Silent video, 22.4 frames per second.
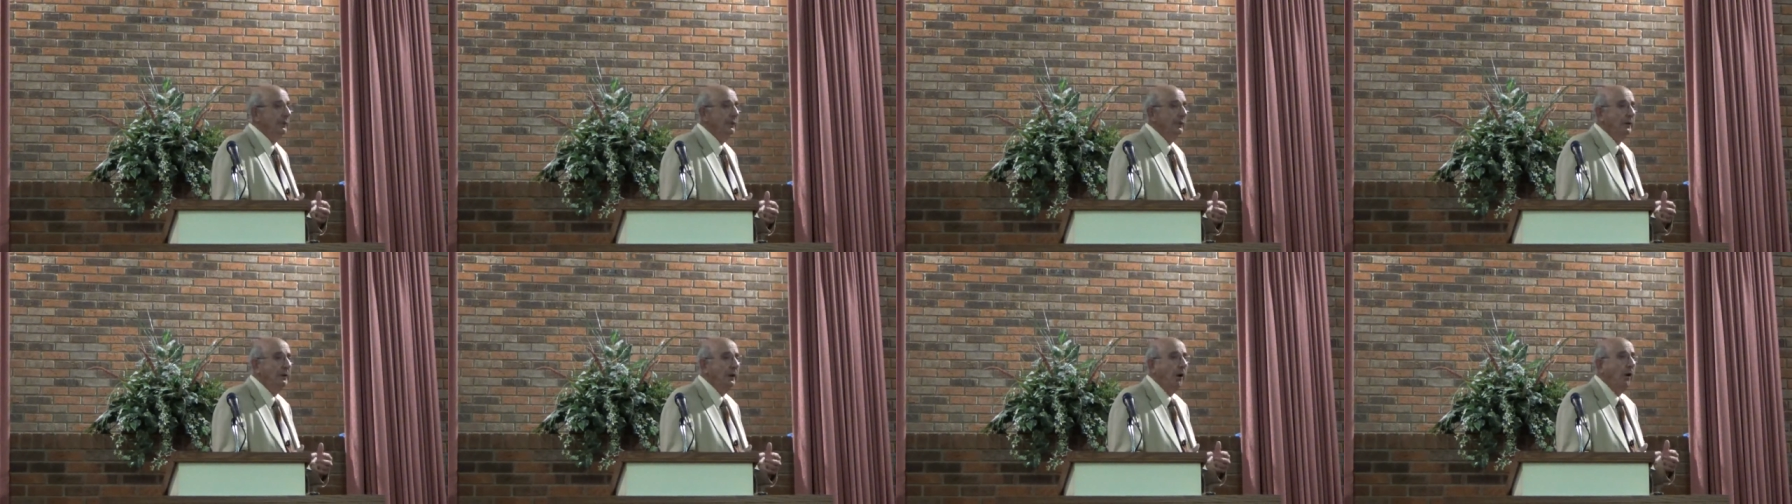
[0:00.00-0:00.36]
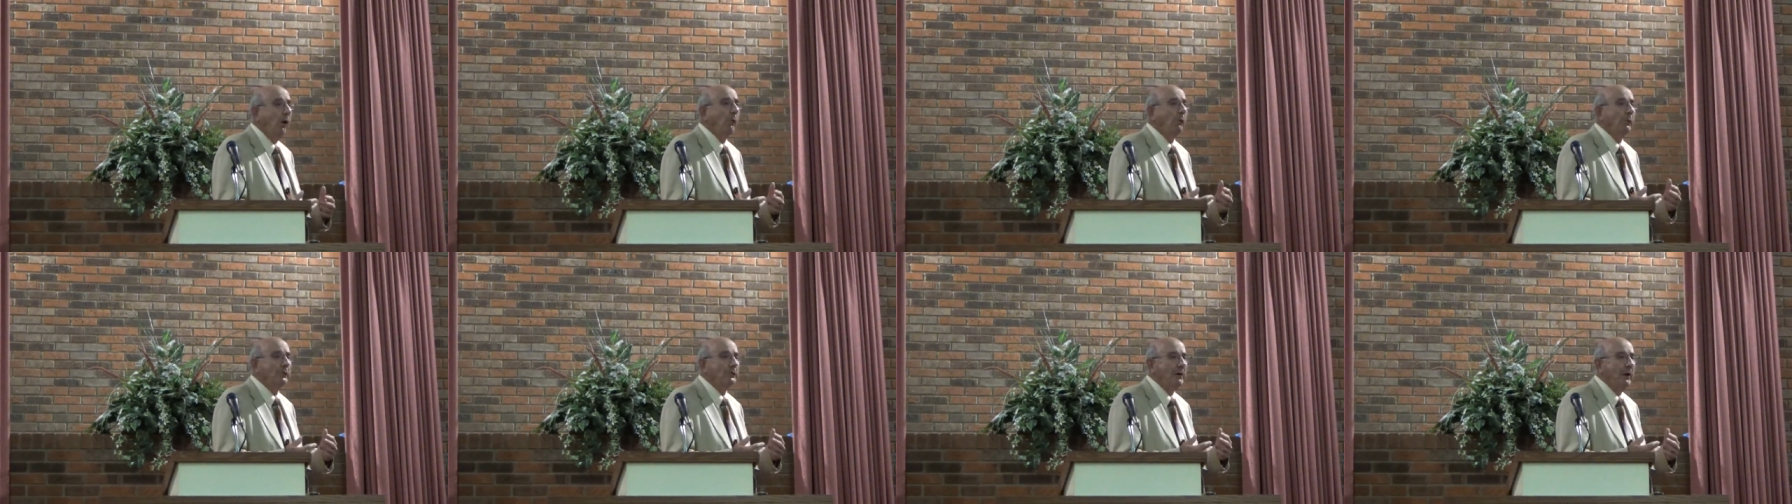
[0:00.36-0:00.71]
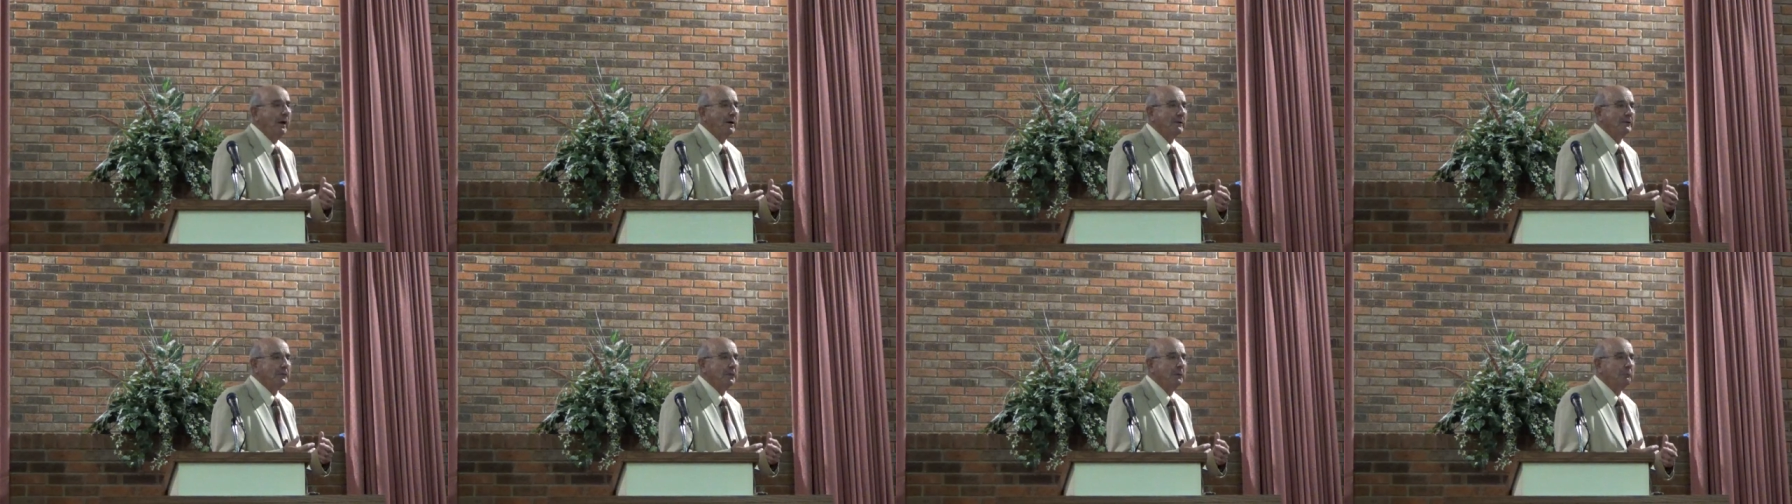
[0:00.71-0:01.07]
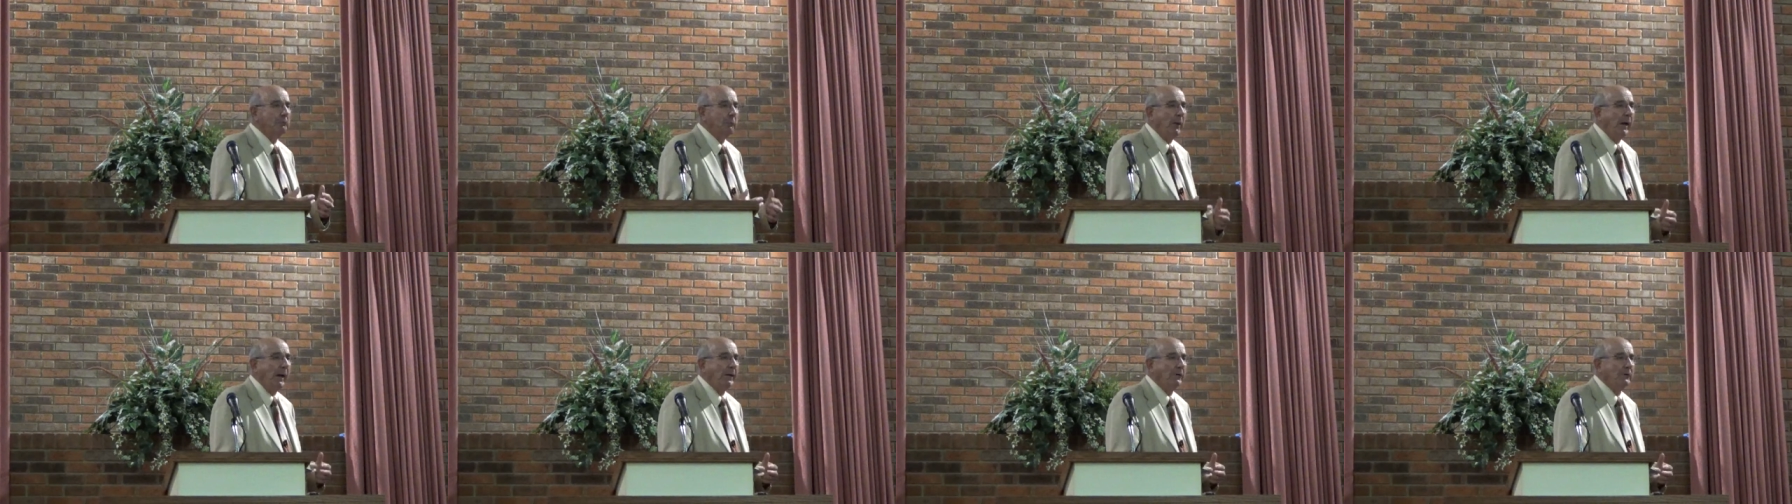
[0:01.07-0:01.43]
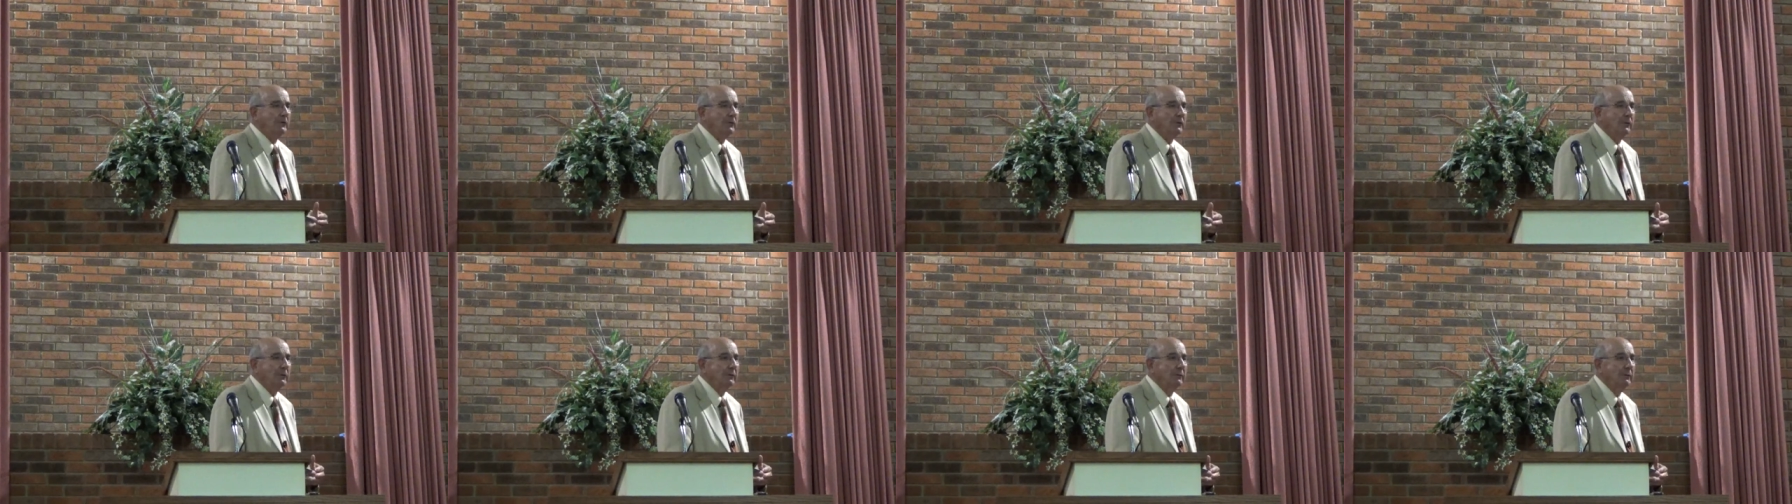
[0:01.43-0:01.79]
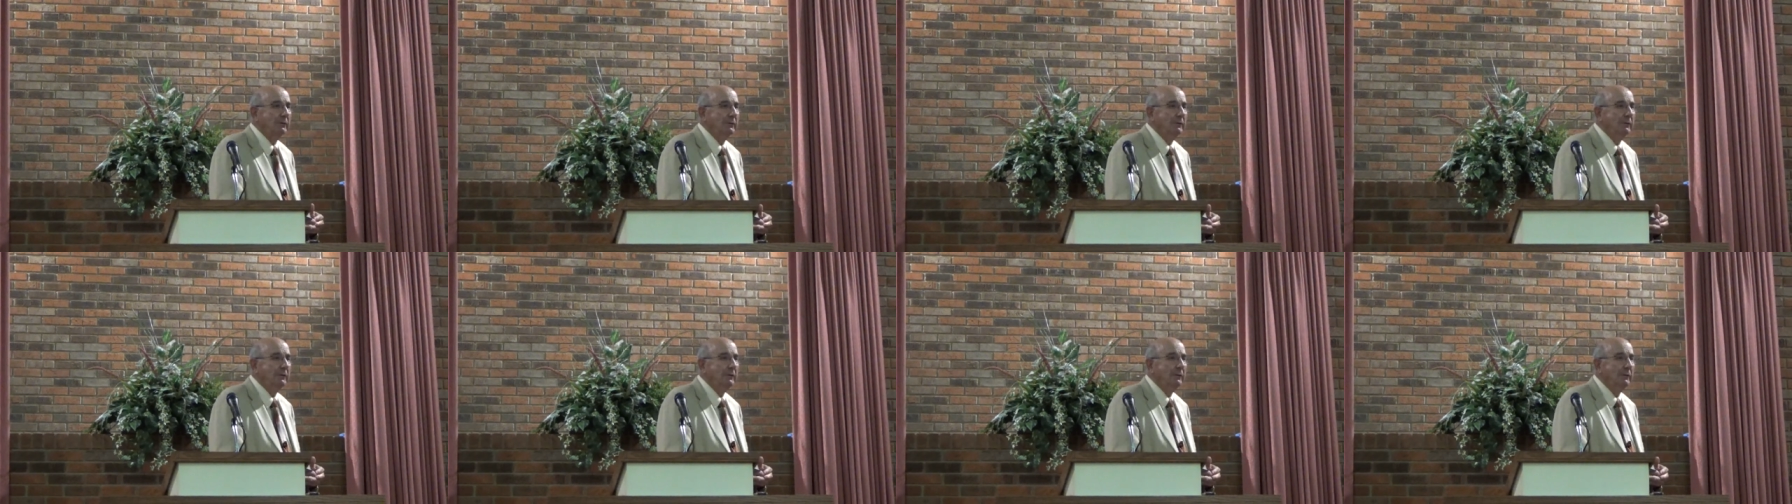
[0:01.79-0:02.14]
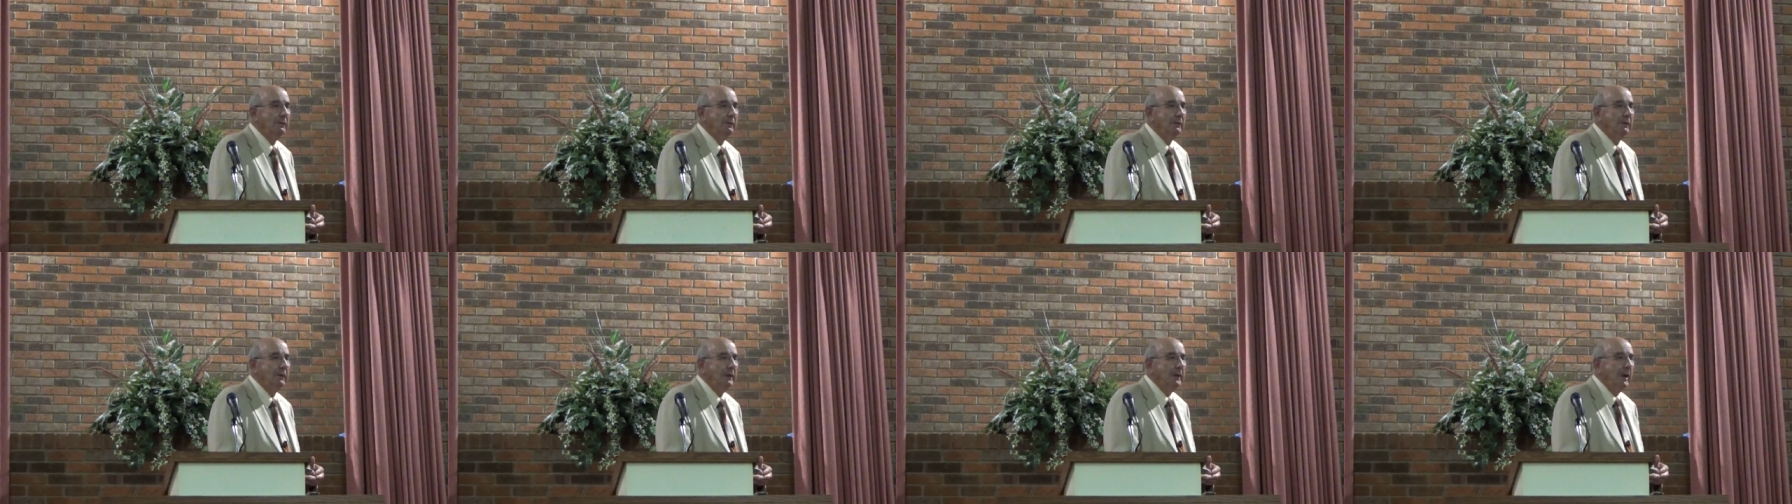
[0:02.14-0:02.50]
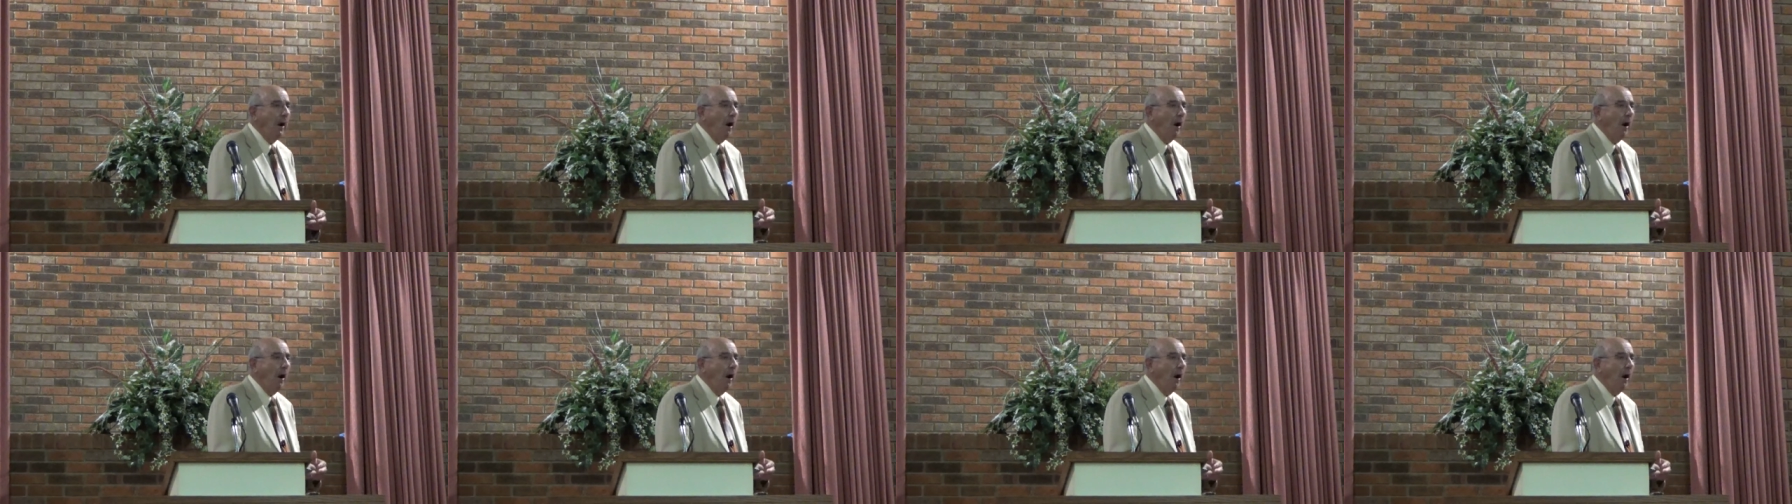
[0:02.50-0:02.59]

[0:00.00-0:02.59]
He always has compassion. He